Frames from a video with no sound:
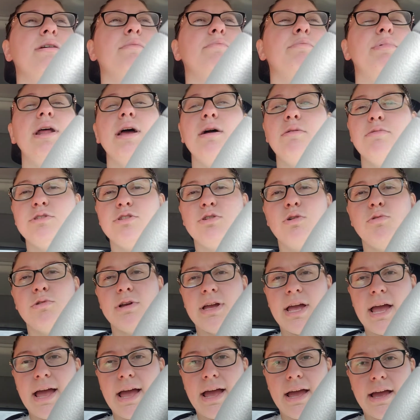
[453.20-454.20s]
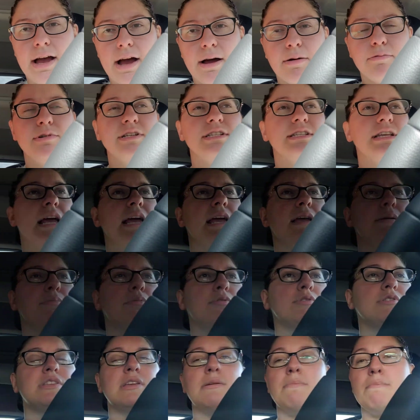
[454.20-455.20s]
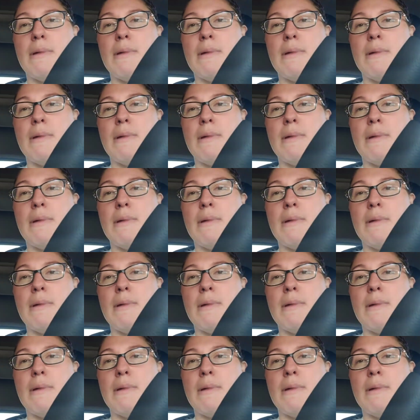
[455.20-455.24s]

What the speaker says: but I was okay. I was able to